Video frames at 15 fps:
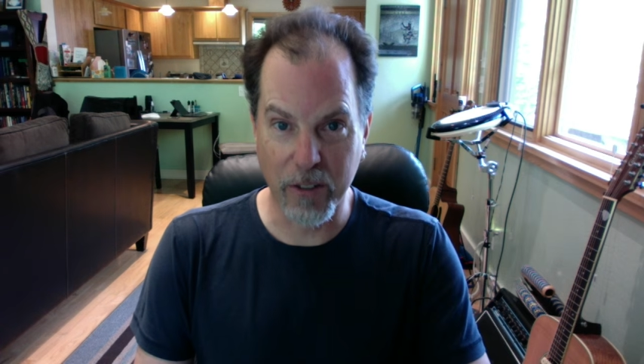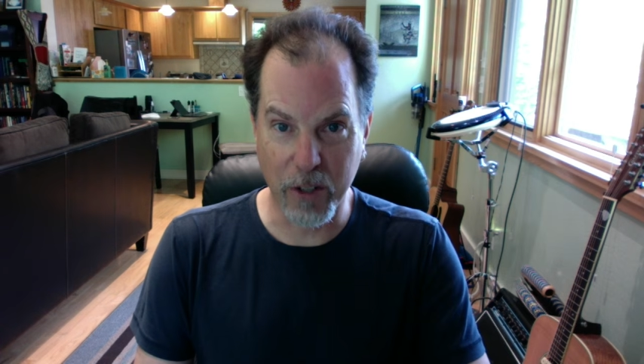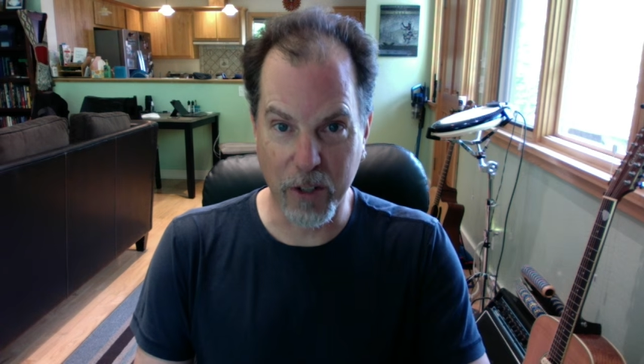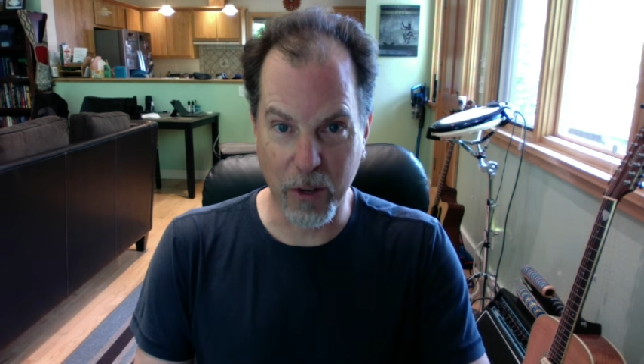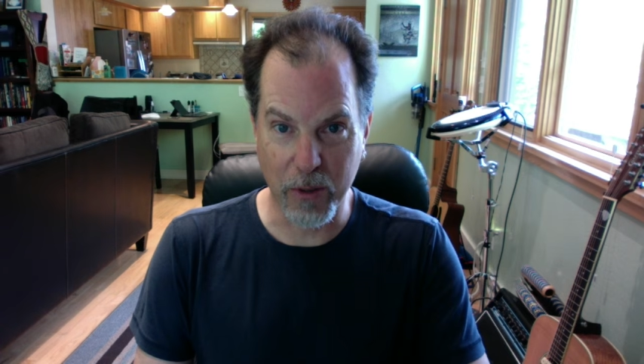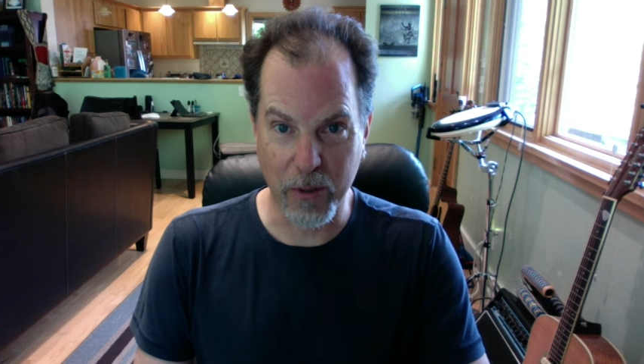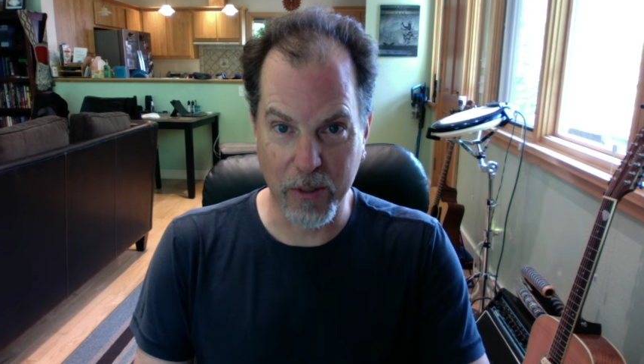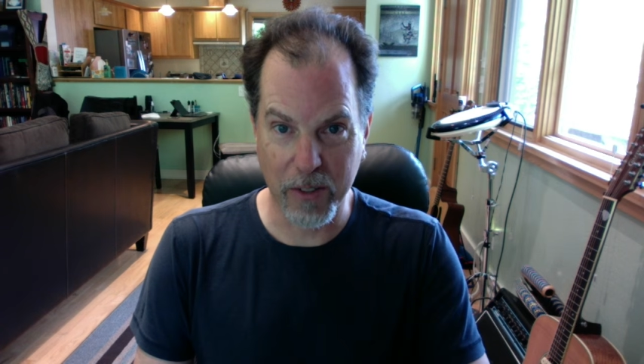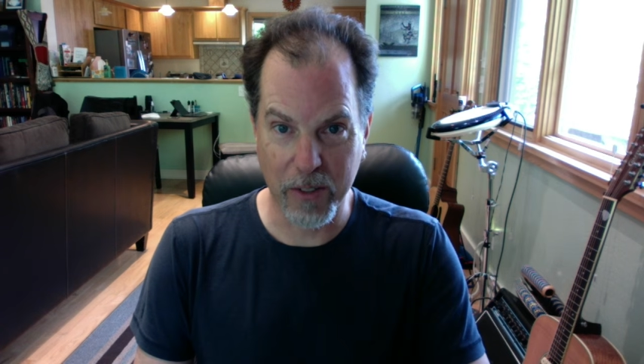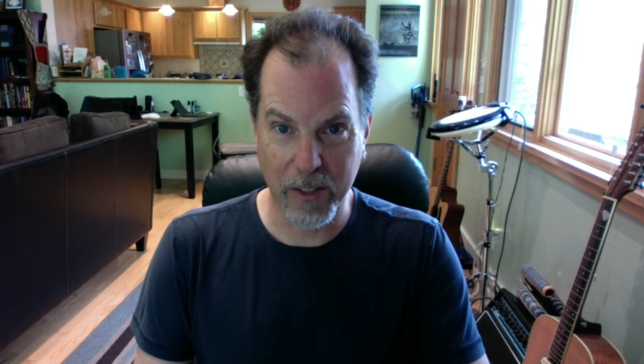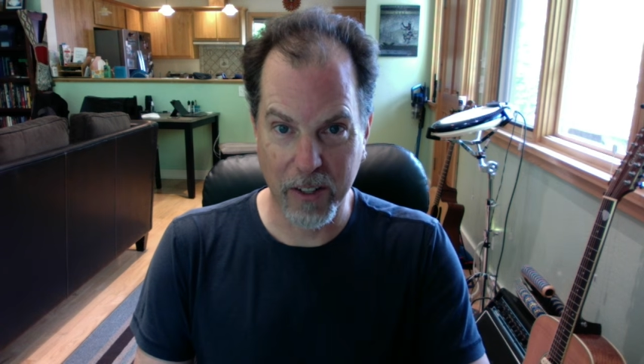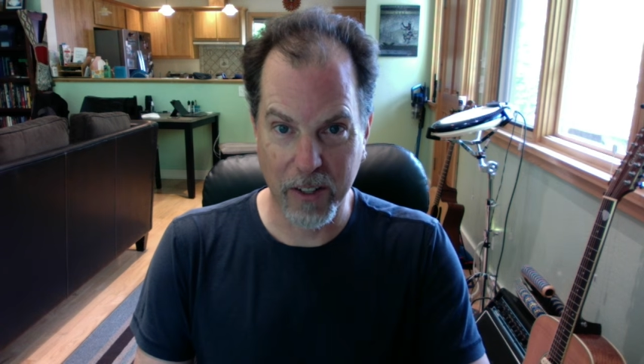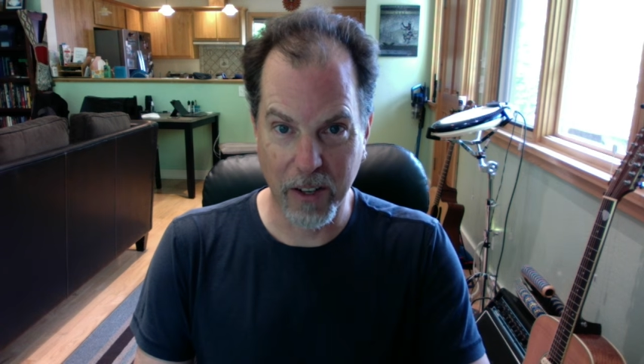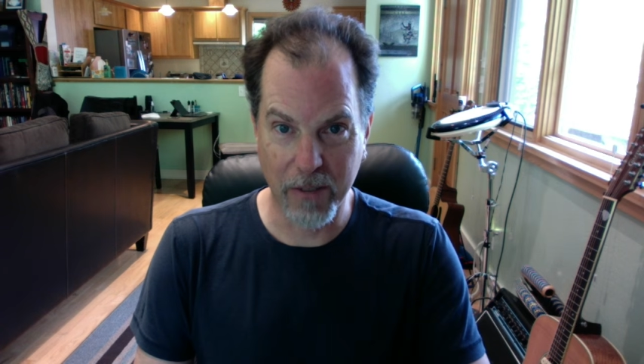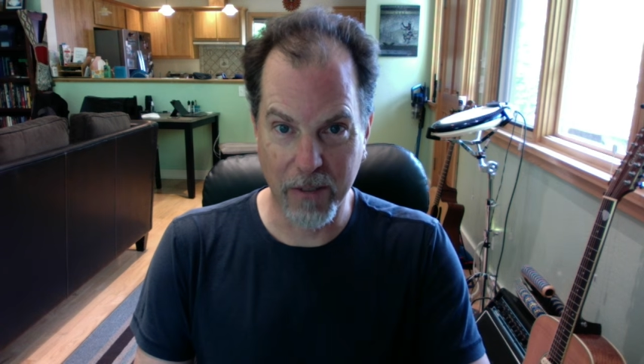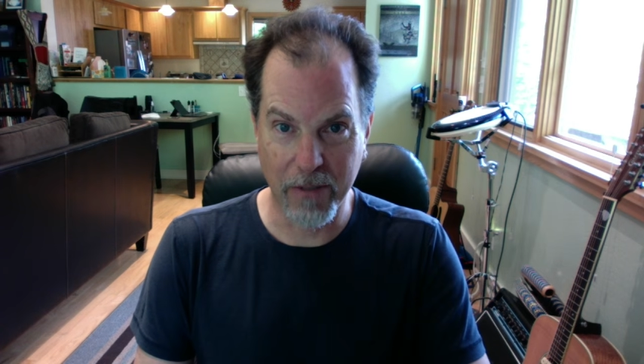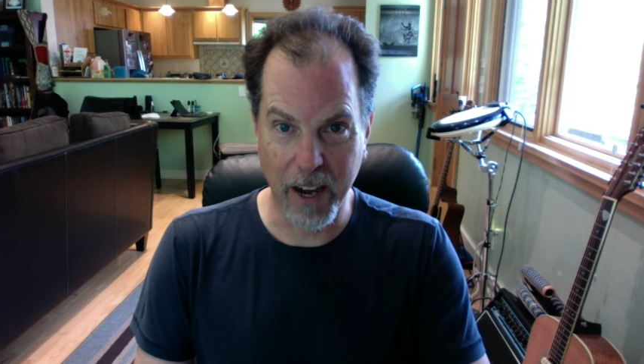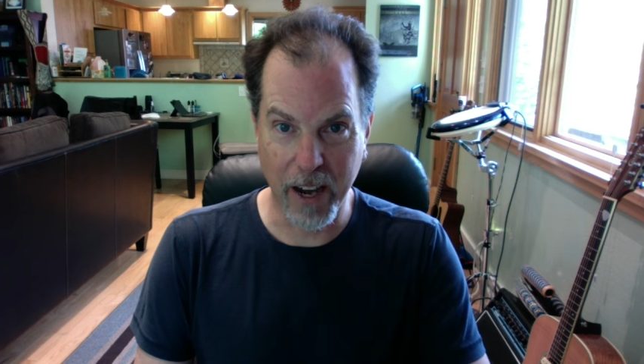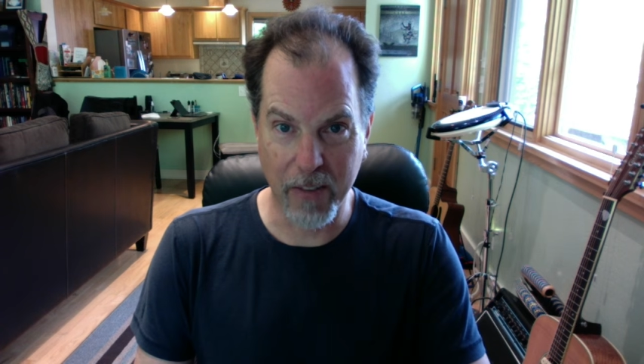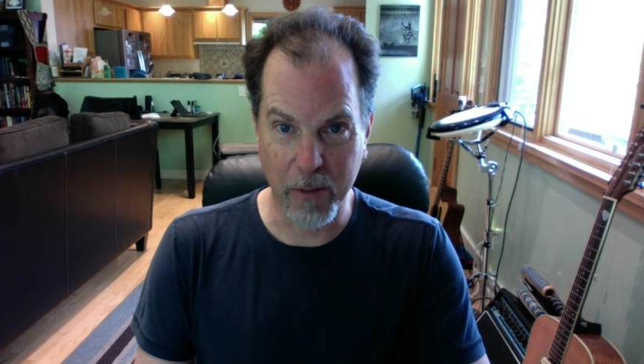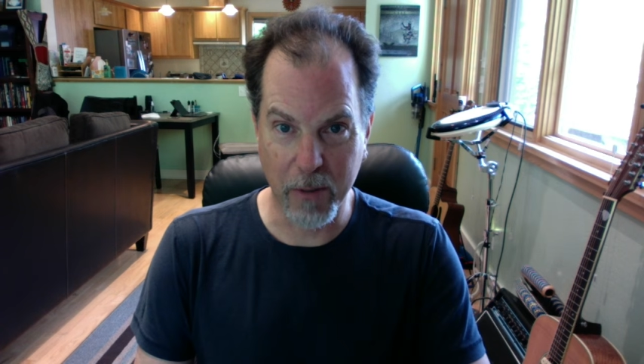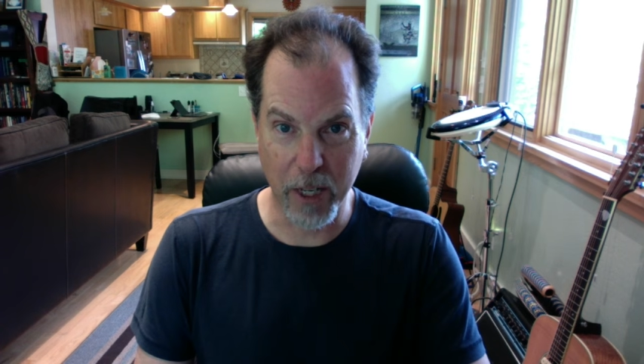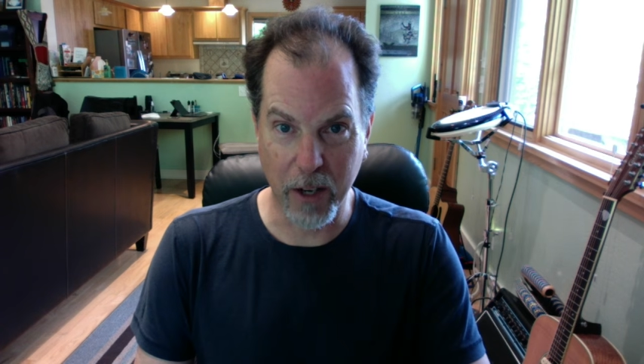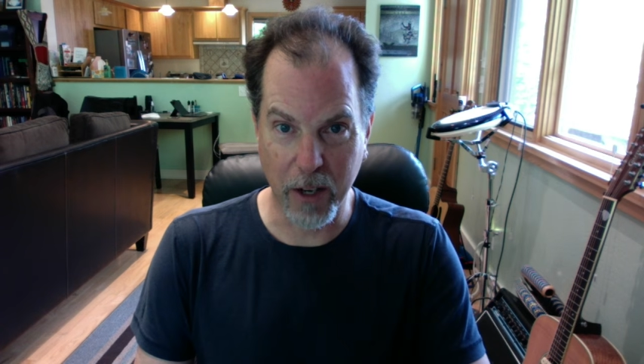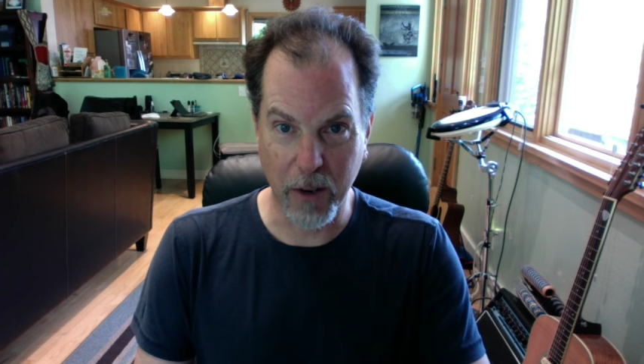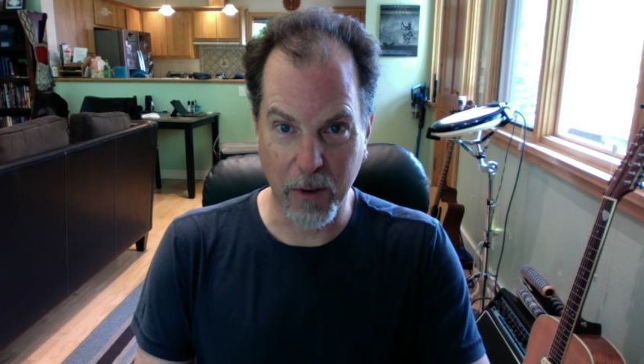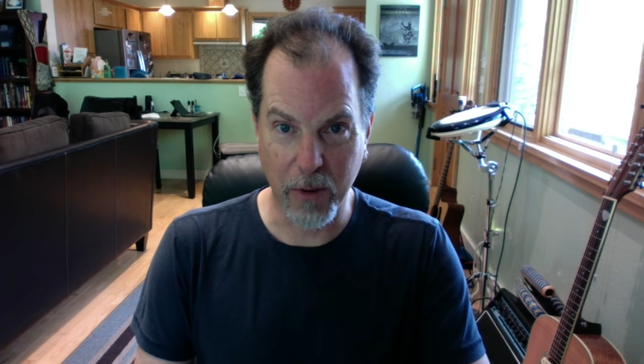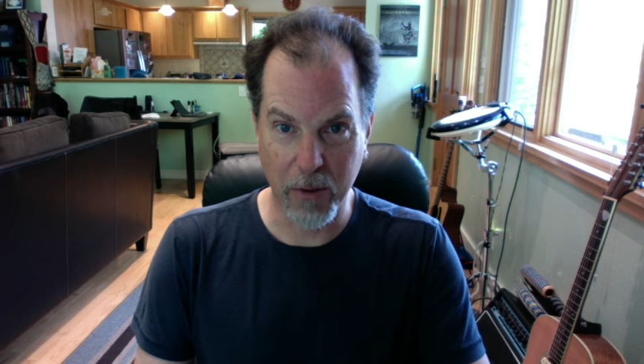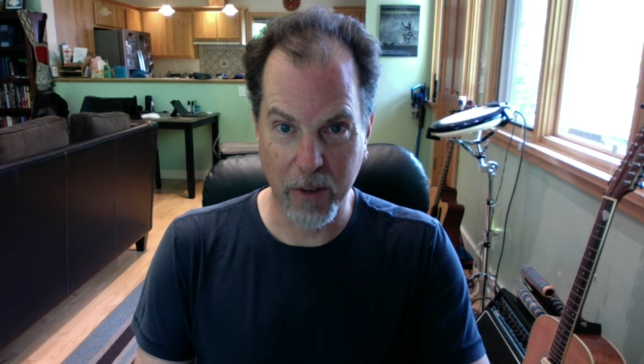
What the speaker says: dose of 5-MeO,